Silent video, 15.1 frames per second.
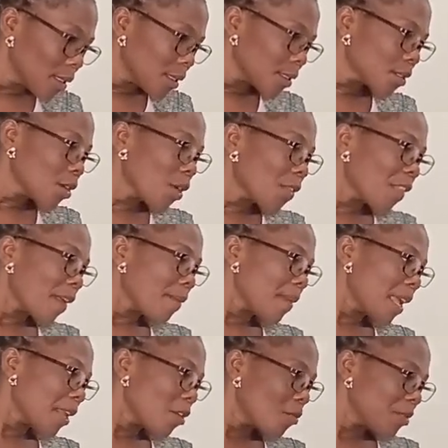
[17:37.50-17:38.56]
So the
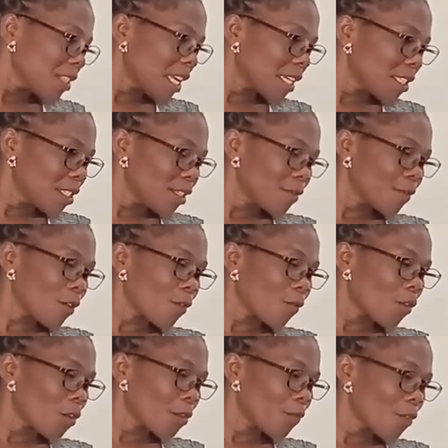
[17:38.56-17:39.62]
main objective
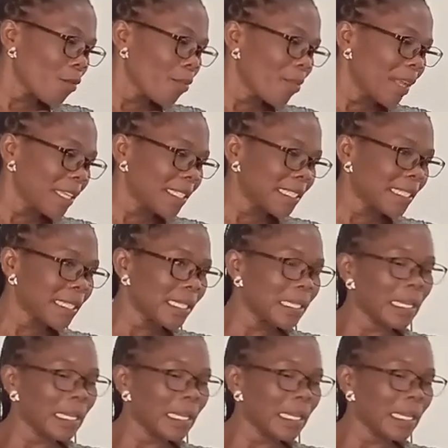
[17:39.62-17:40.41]
of rural development,